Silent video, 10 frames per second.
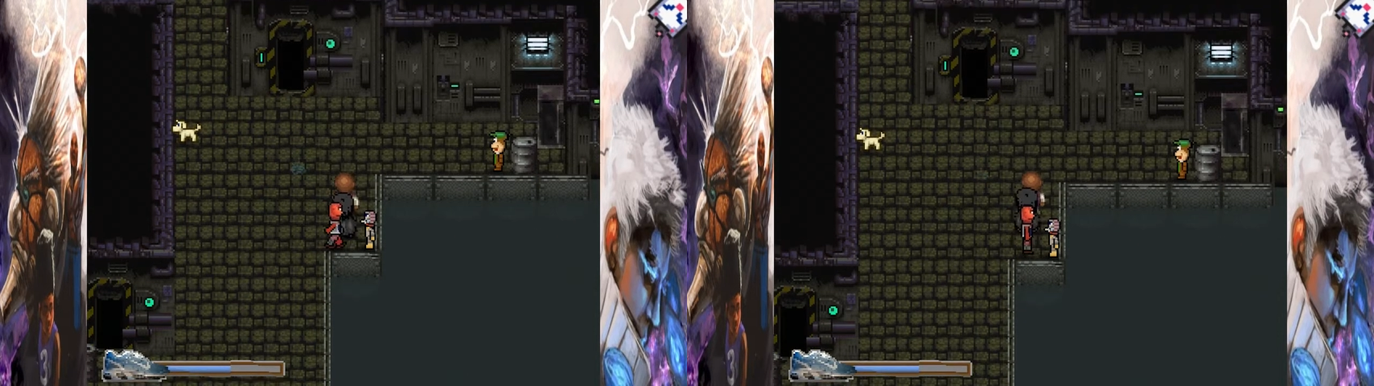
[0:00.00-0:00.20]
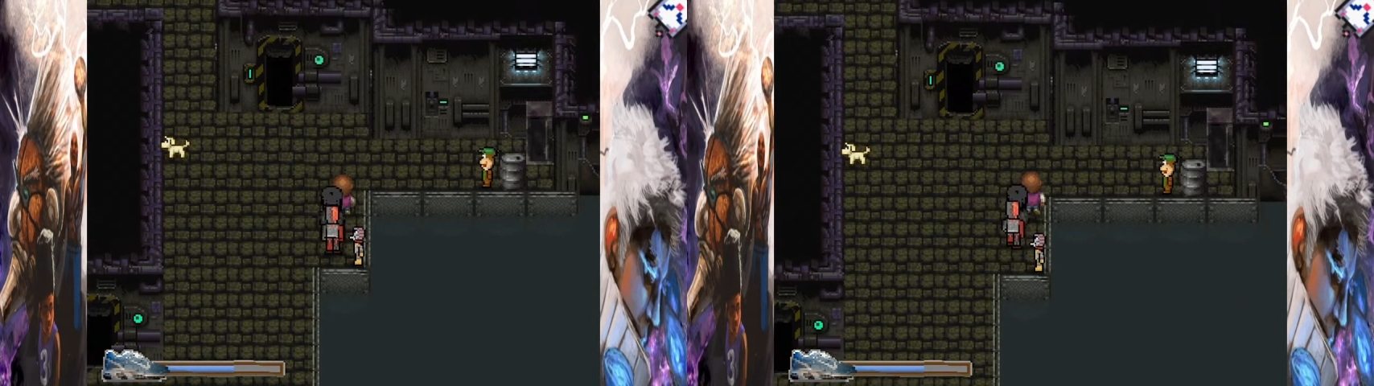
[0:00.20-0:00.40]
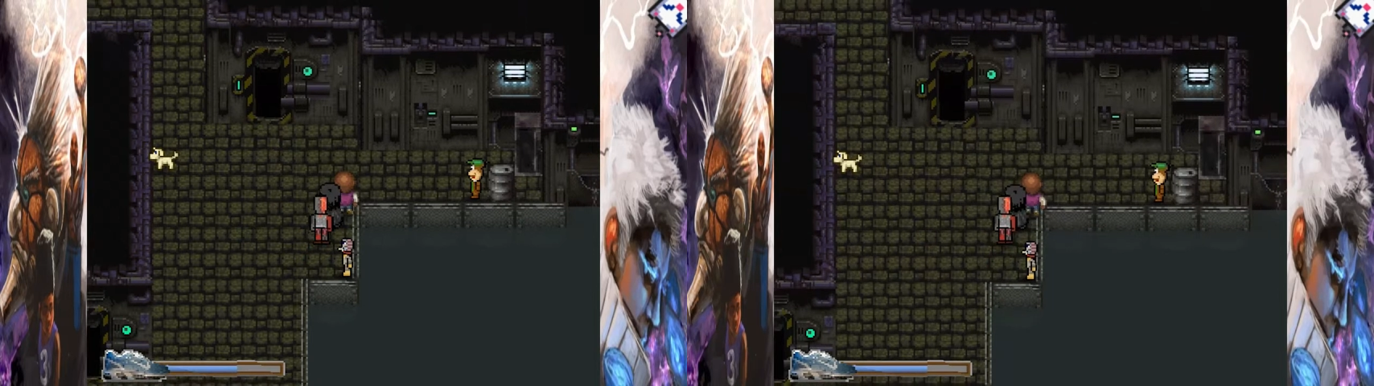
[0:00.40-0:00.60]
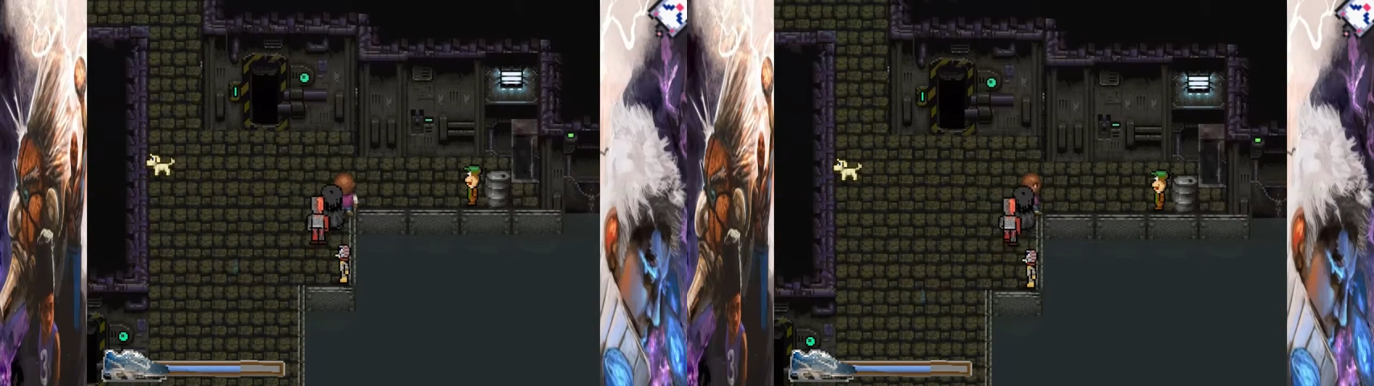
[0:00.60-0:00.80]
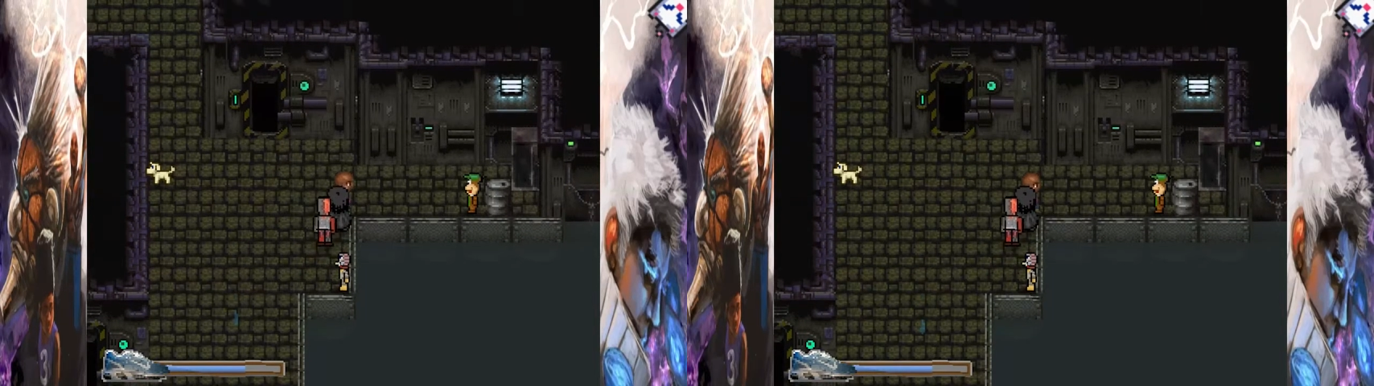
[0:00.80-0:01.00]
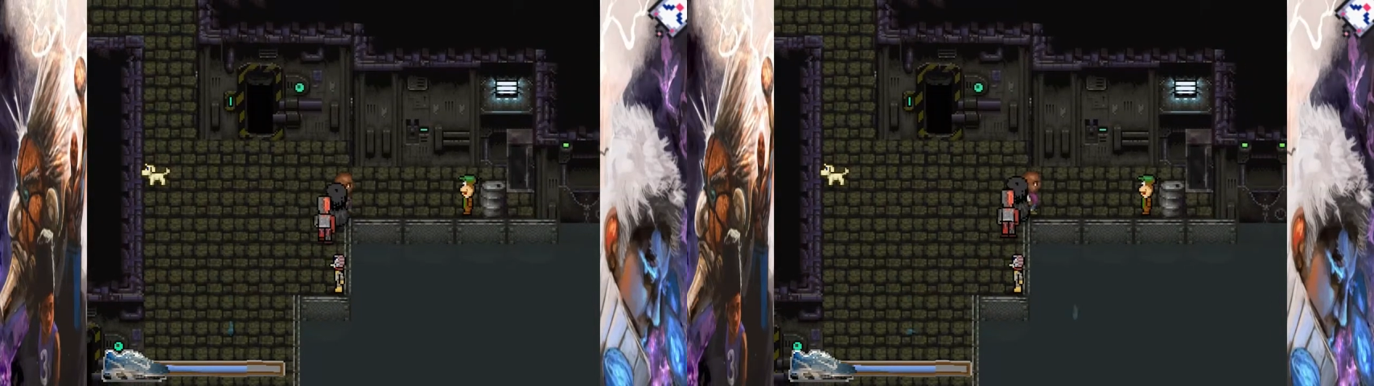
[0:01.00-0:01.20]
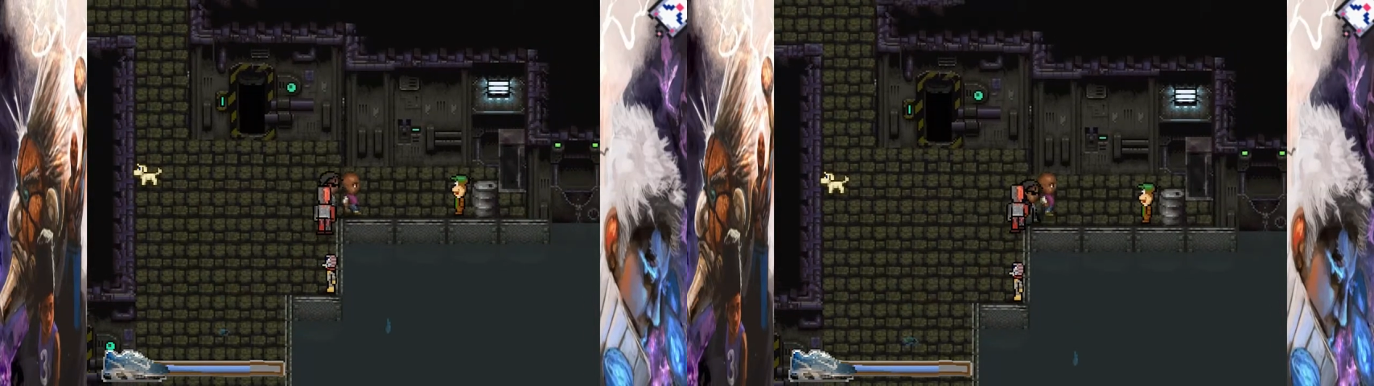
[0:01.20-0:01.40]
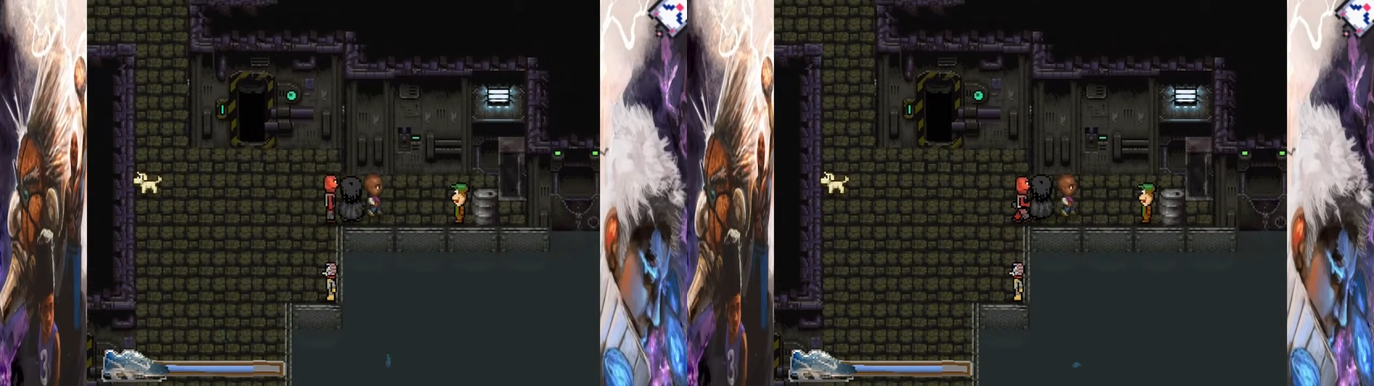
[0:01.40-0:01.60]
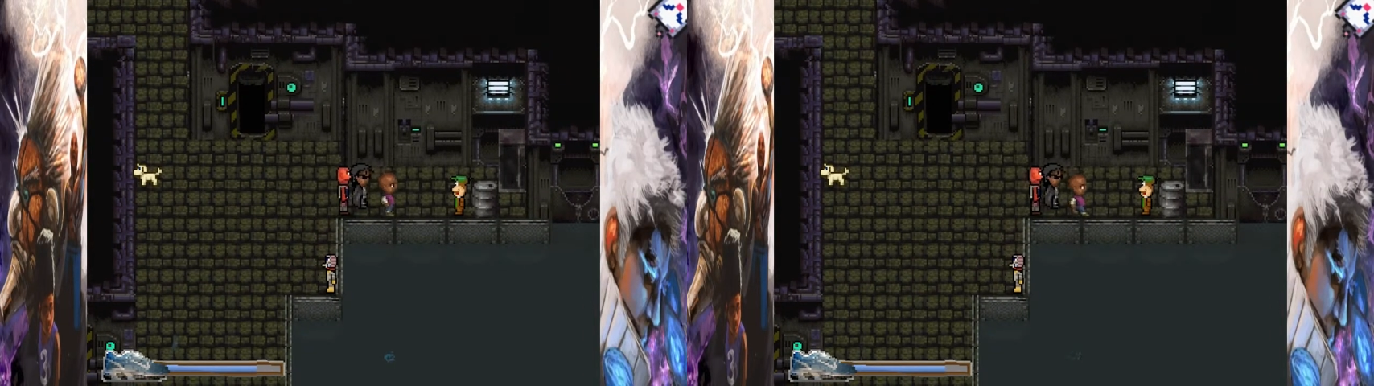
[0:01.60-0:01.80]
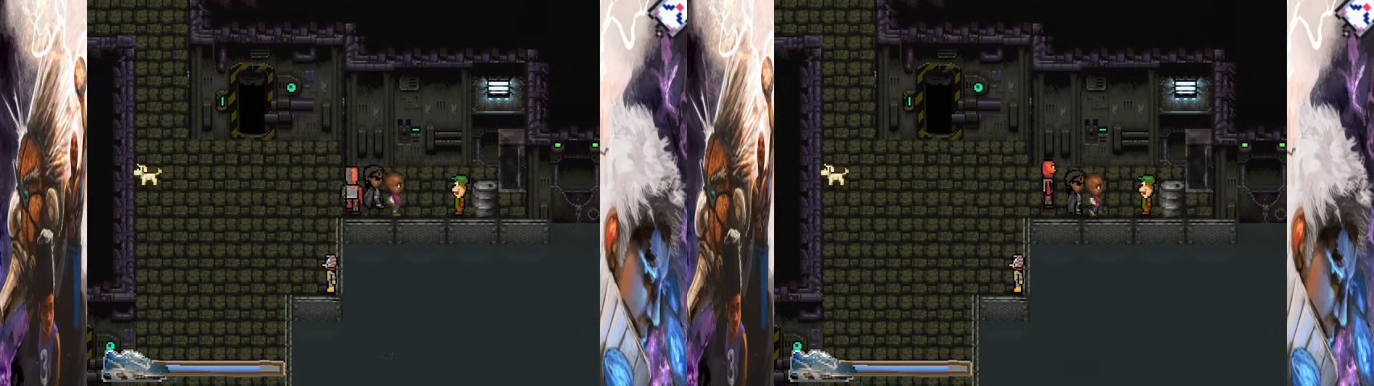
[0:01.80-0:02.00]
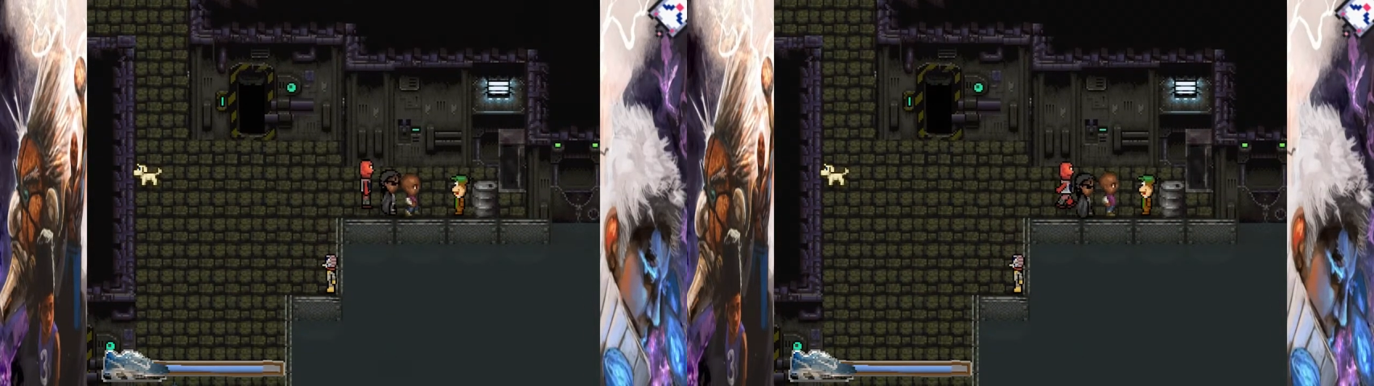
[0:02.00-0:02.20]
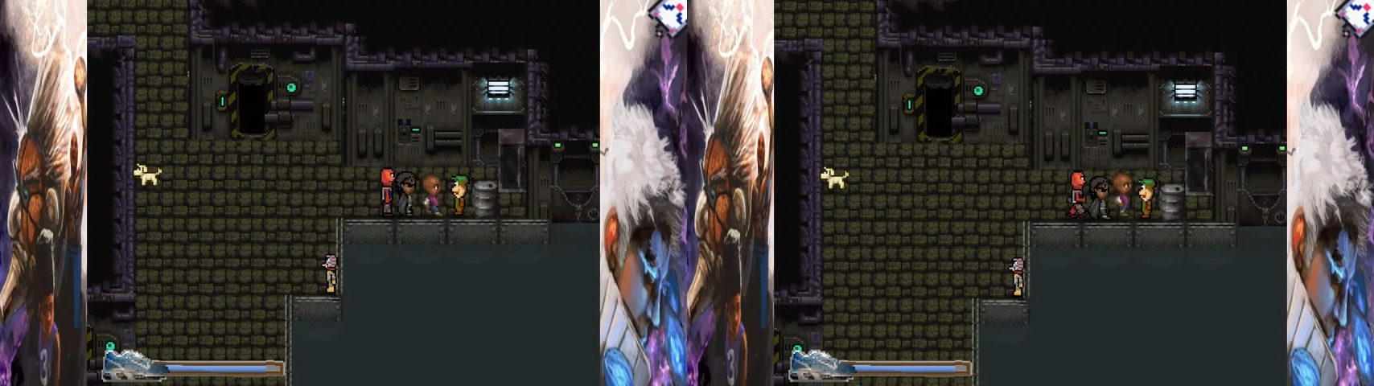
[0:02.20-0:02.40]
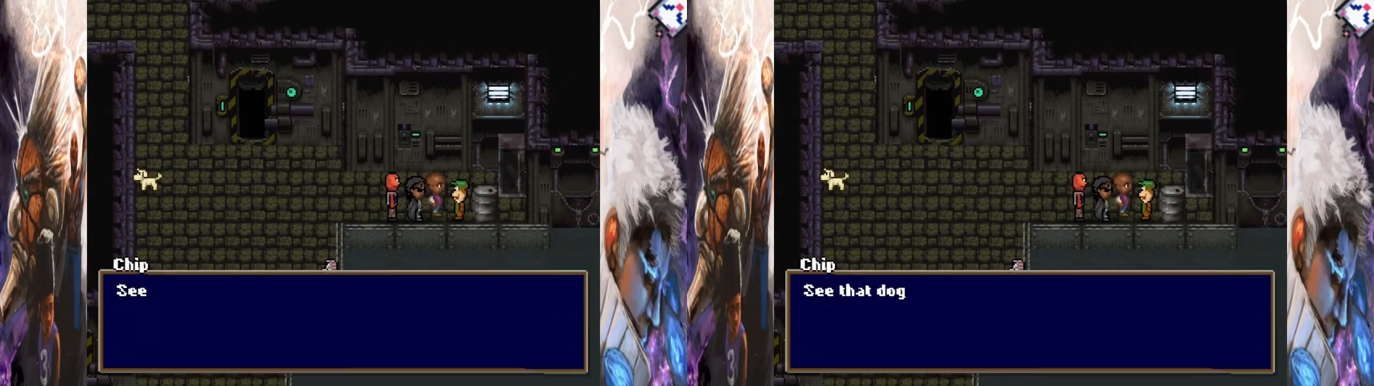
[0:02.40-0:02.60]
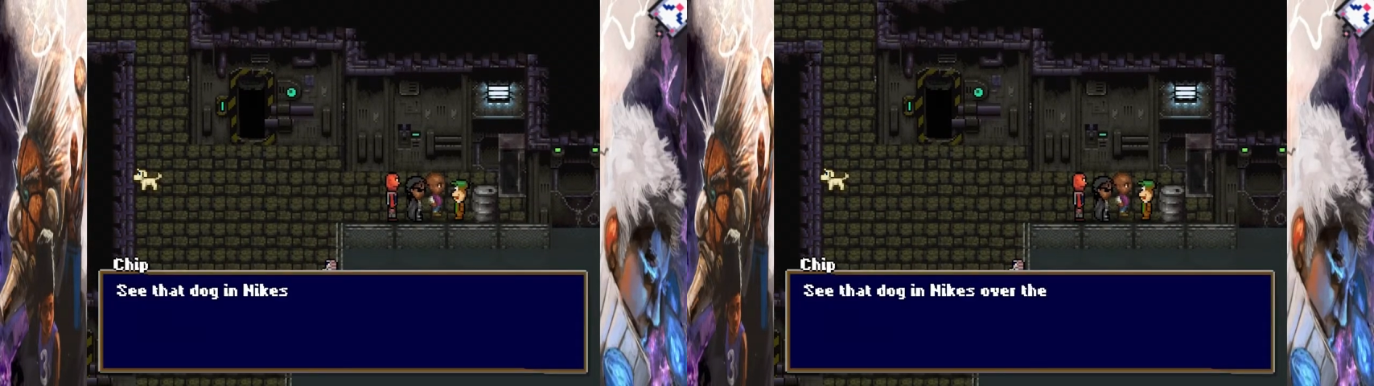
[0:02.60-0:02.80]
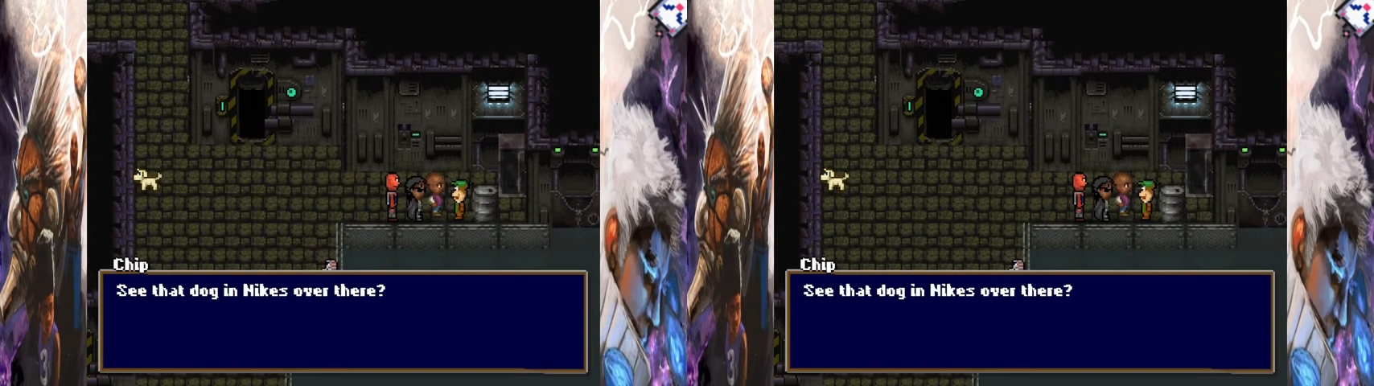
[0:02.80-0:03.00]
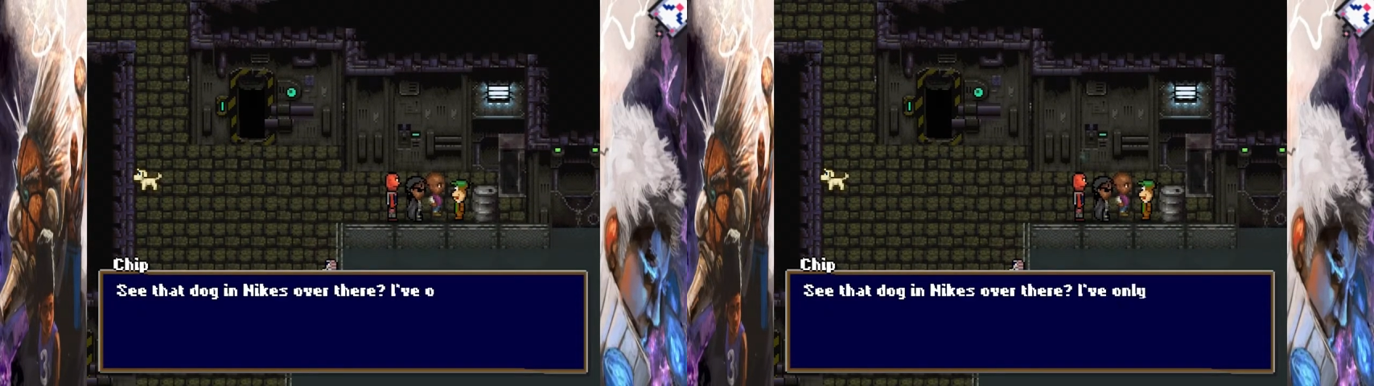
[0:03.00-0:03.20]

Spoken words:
No face is visible, so there are no lips to read.